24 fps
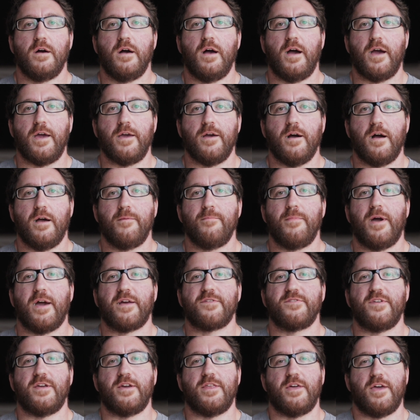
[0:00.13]
Hi, I'm
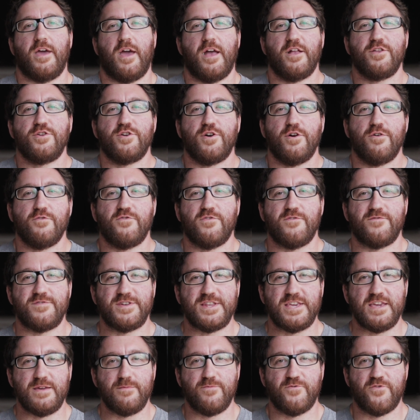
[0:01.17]
Max Ada, head coach of
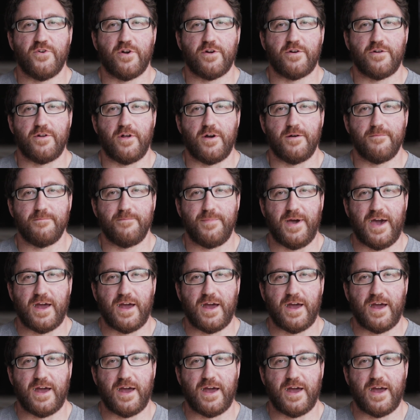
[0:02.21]
Team Juggernaut,